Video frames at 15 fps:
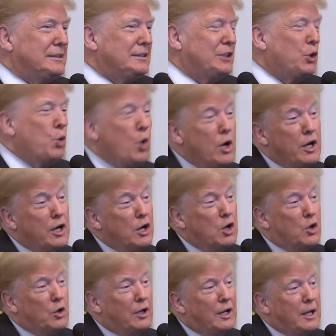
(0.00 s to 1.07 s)
the one and
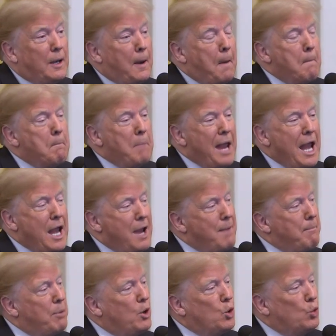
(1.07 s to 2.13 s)
only
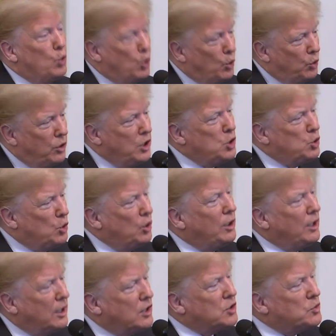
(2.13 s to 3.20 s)
Babe Ruth. He
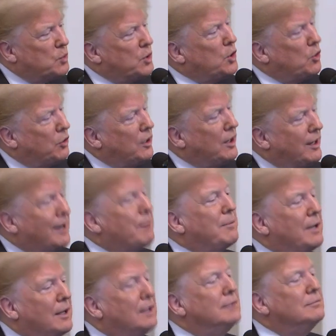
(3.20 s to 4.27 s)
truly is, when you think, I
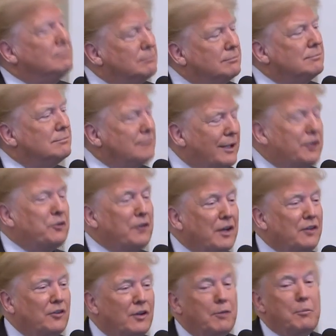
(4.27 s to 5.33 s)
mean, Let's
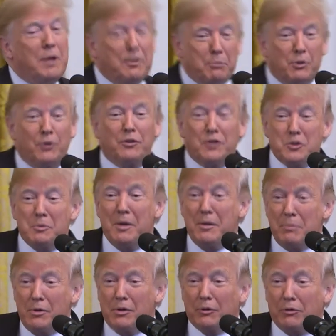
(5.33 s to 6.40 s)
face it, Babe Ruth is
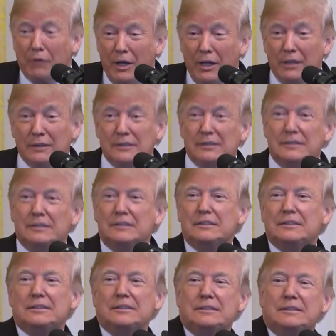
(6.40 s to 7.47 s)
Babe Ruth, right?
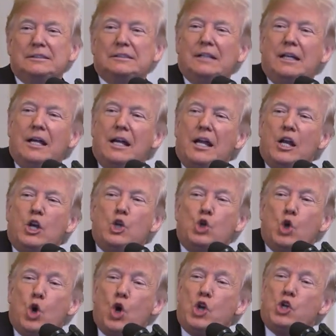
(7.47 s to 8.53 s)

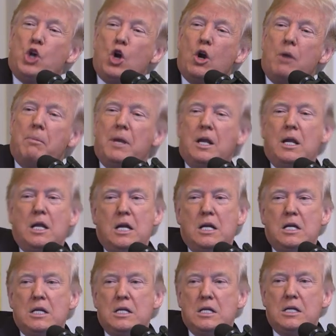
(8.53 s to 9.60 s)
George Herman
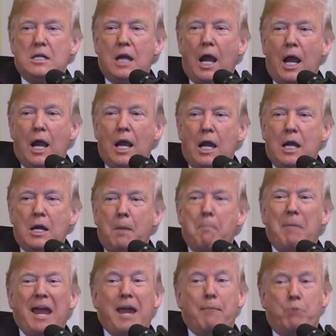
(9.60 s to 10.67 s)

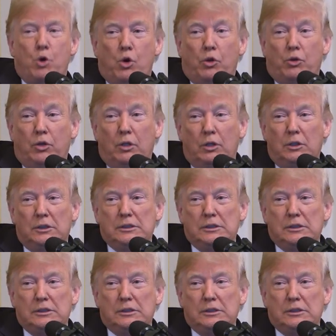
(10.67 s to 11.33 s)
Babe Ruth